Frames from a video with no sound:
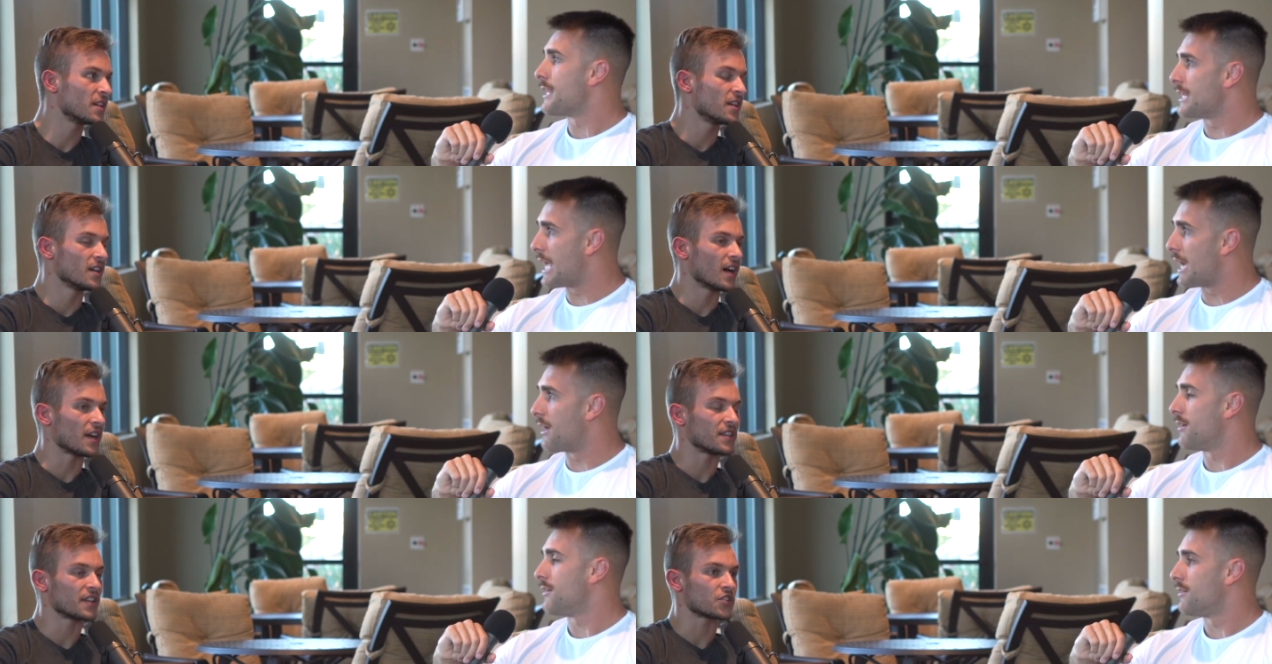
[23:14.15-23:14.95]
Speaker 1: Yeah. I
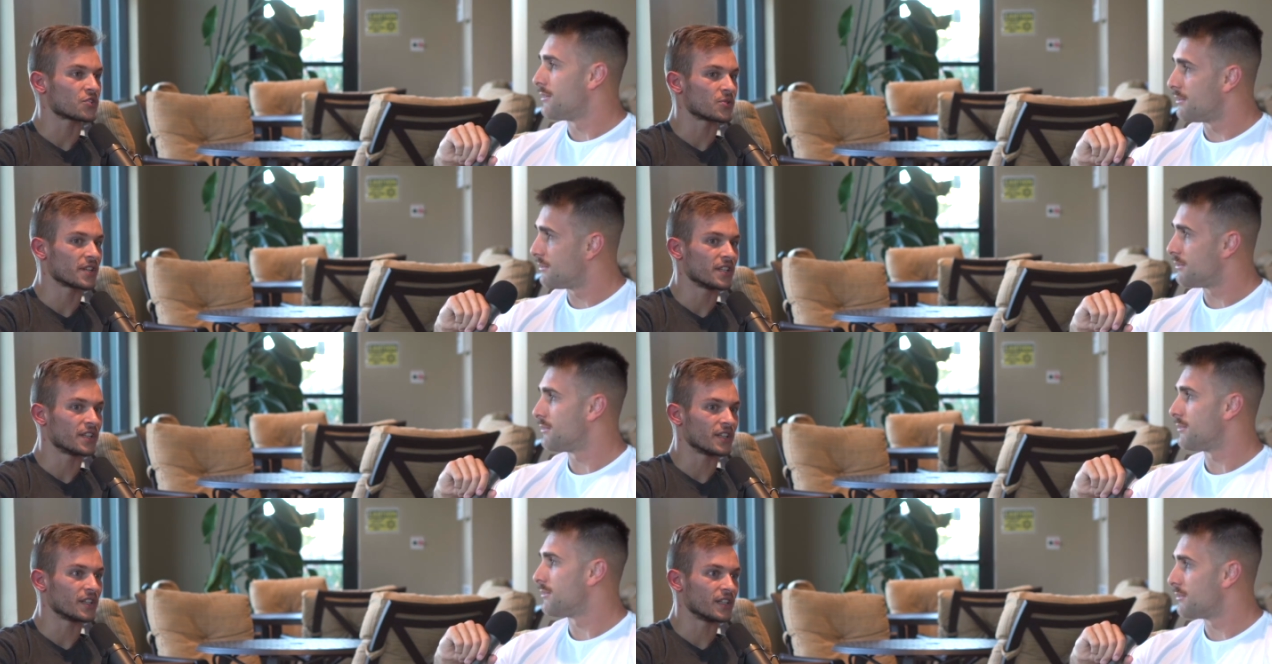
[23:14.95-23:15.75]
think it's tricky
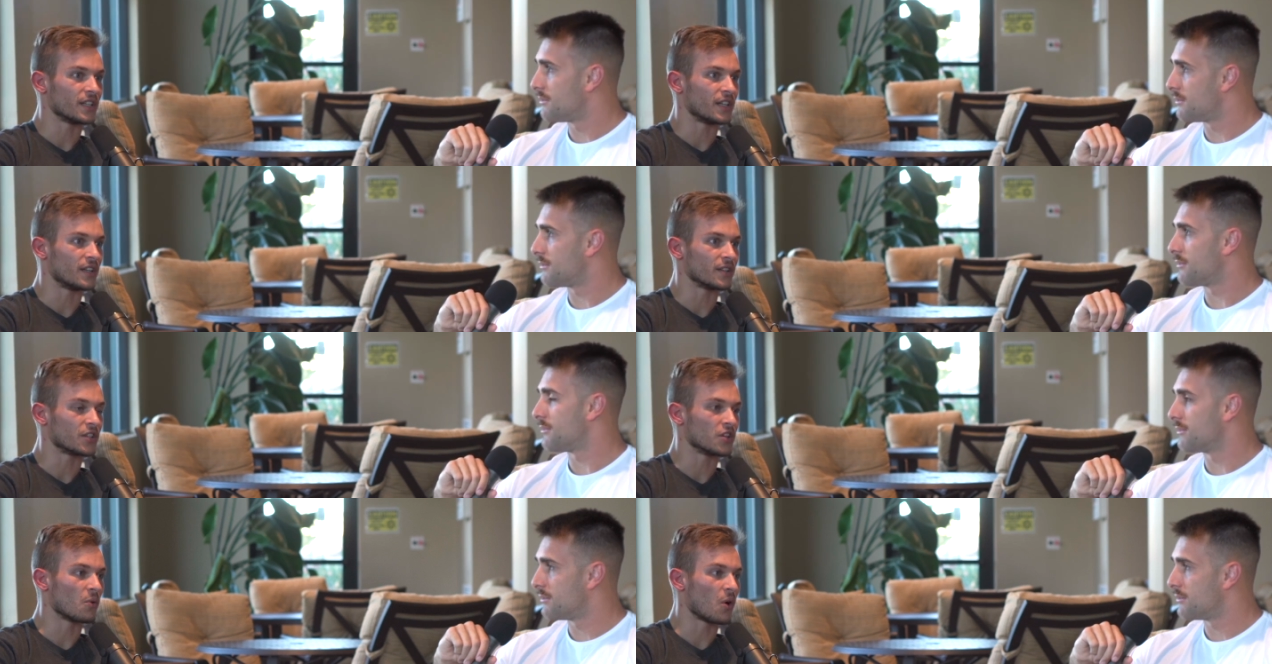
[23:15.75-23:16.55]
to uh,
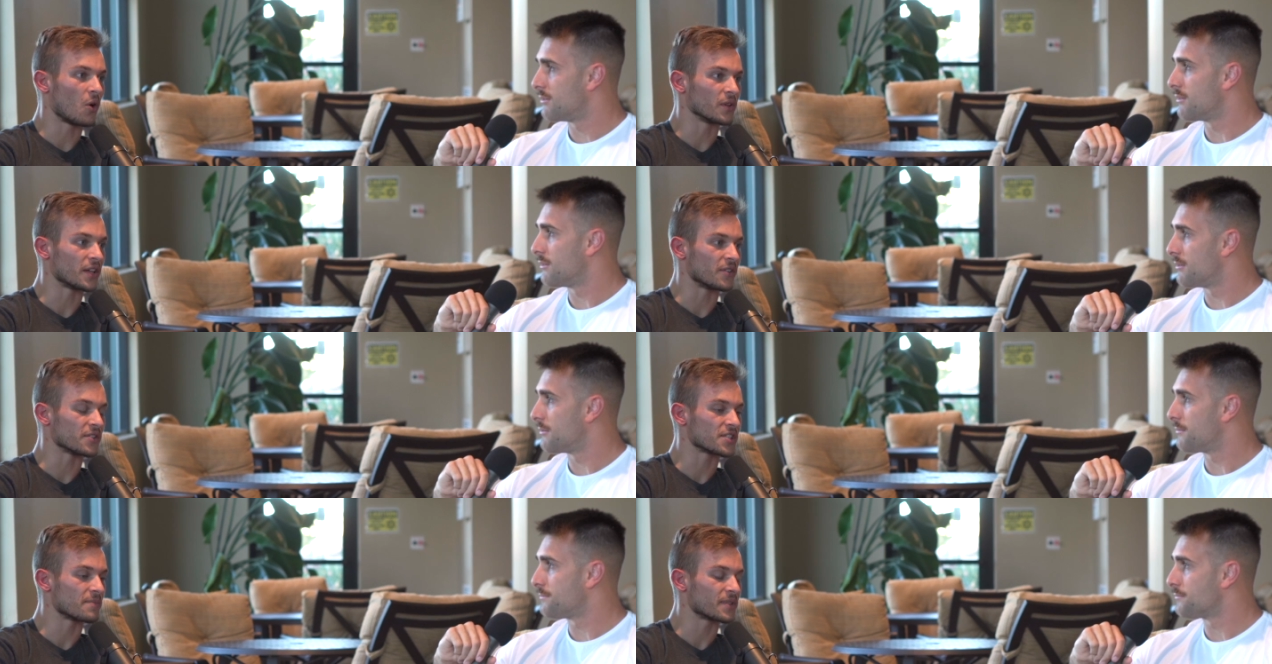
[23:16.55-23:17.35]
go all in on
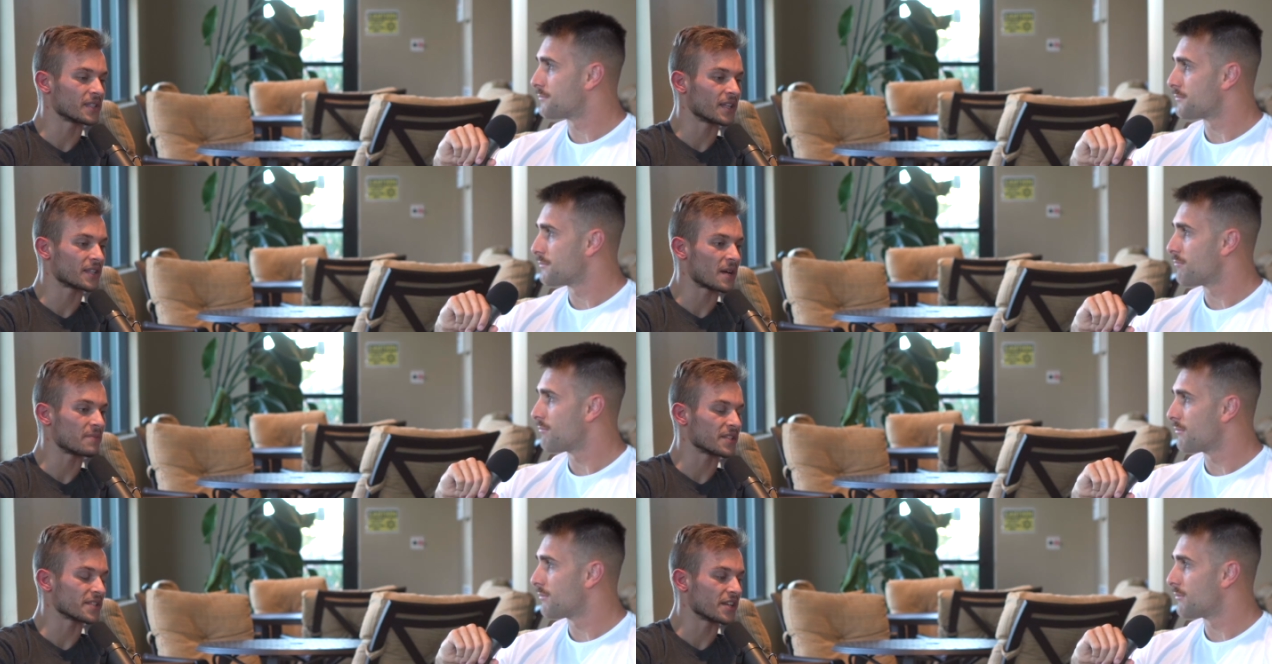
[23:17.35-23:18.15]
something like that
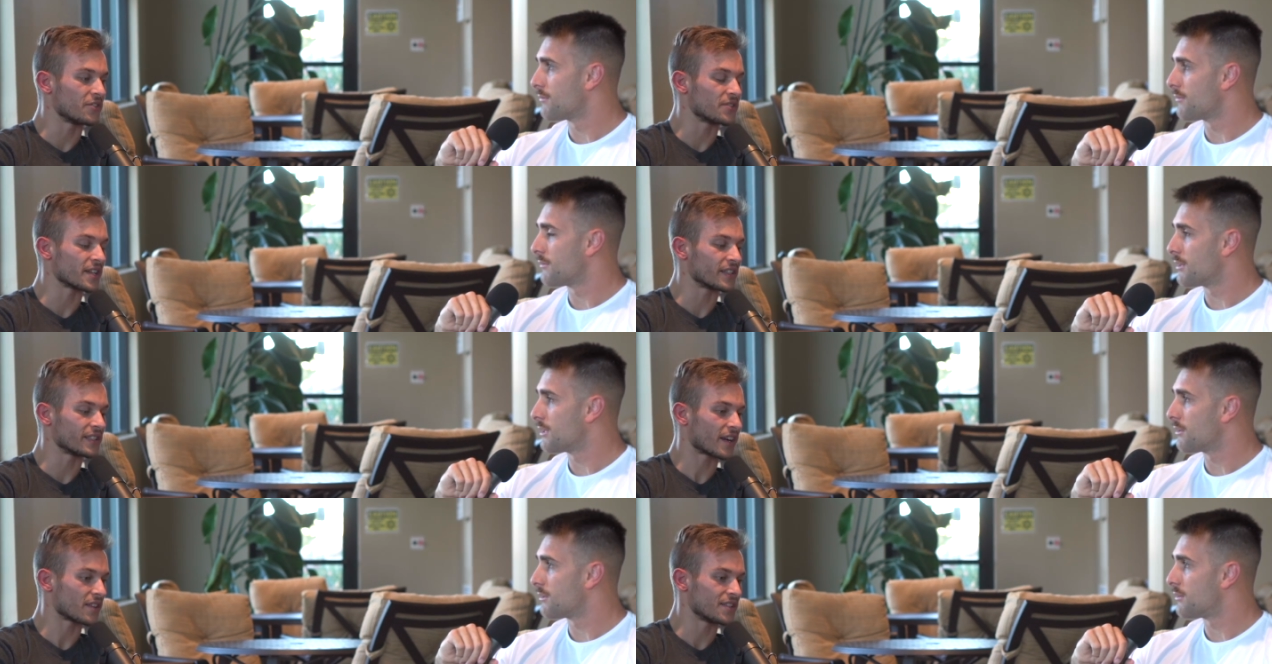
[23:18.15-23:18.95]
because, like you said, a
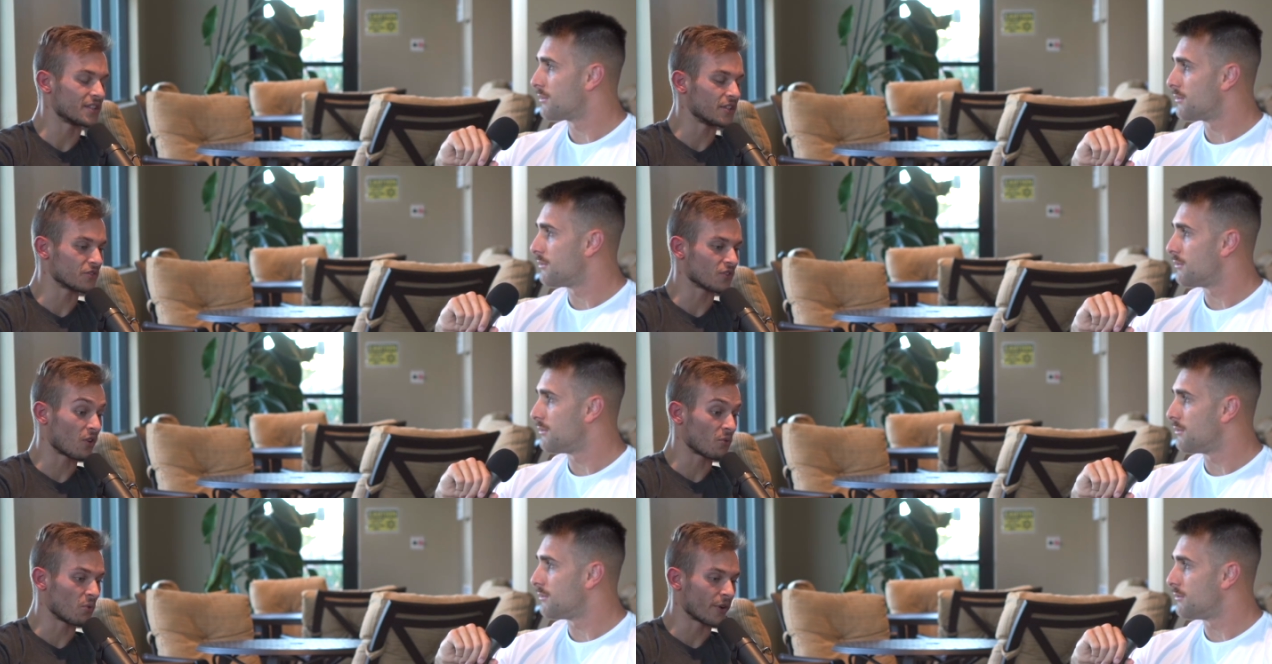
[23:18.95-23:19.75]
lot of the deals
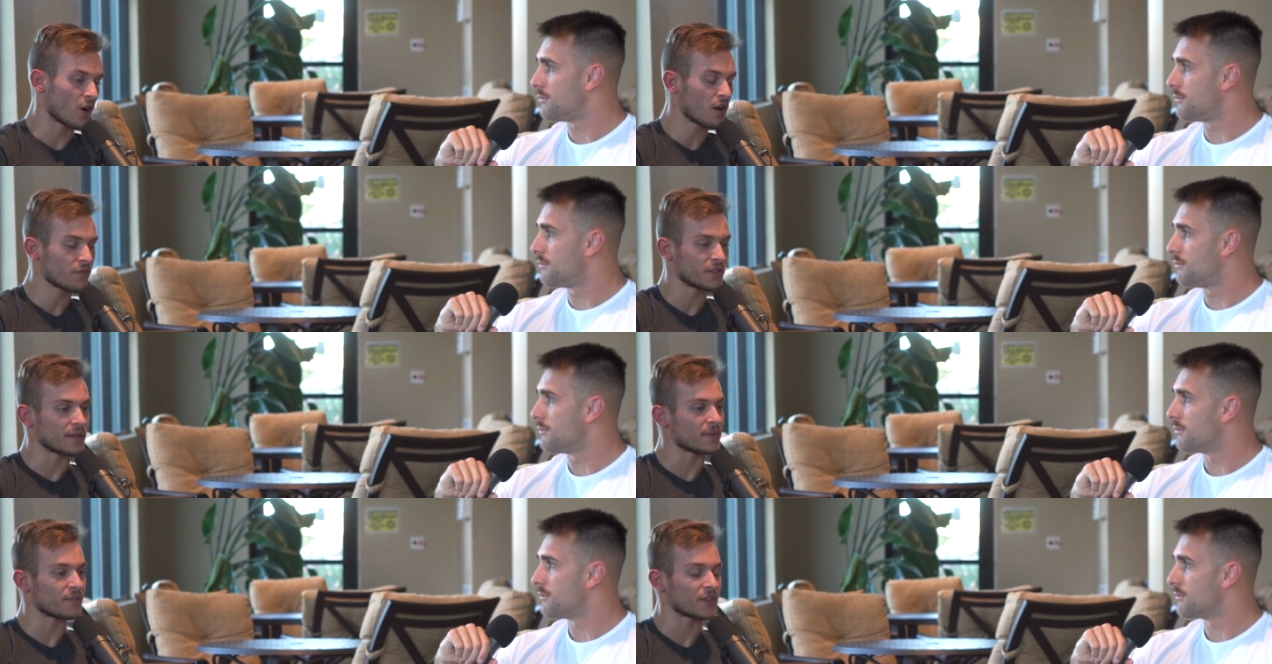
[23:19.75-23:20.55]
are one off, and
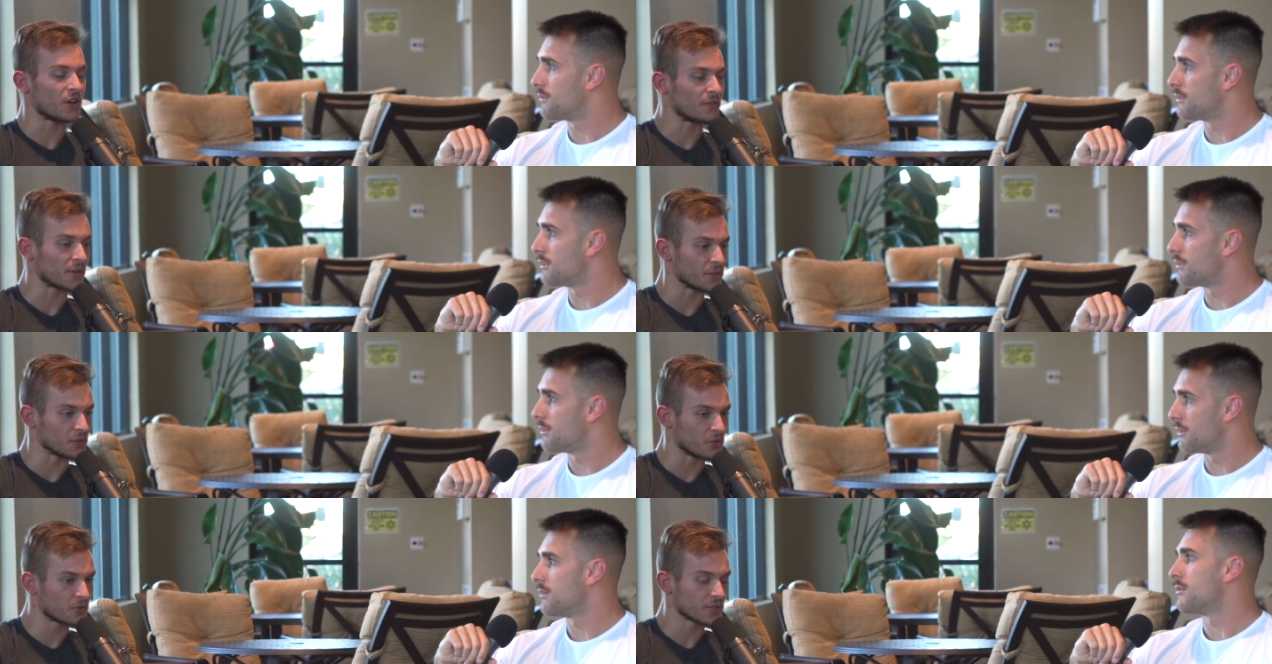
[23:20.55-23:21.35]
even if they are very
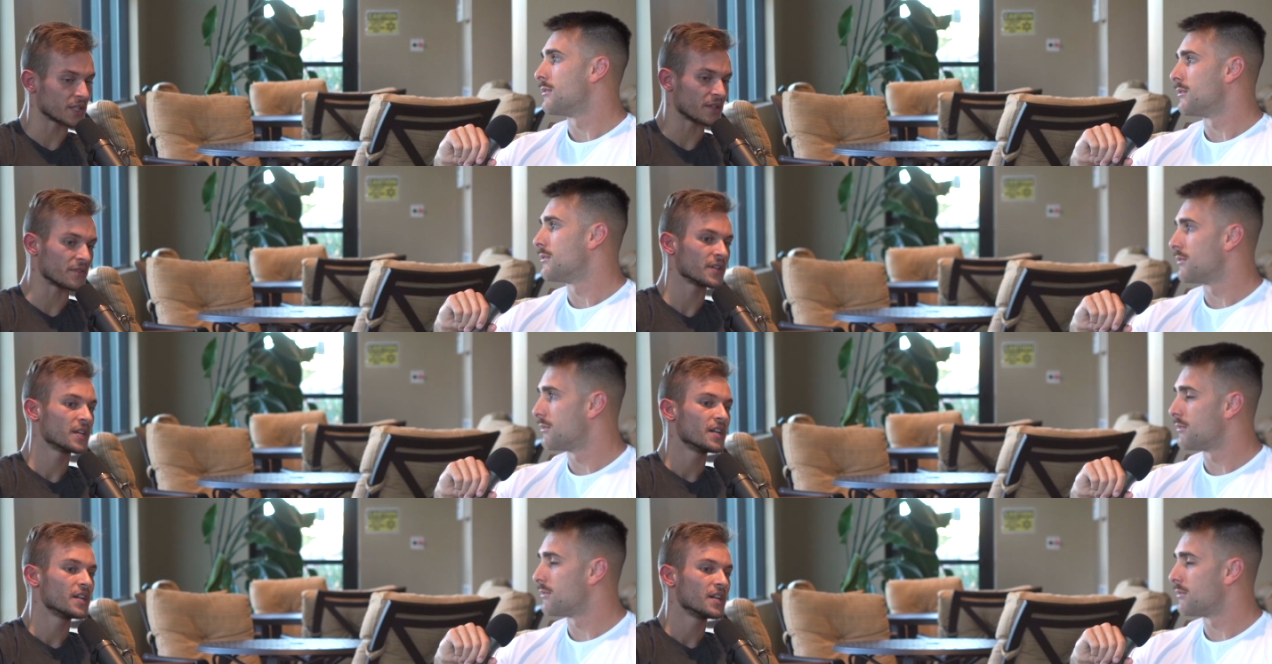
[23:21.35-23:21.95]
lucrative,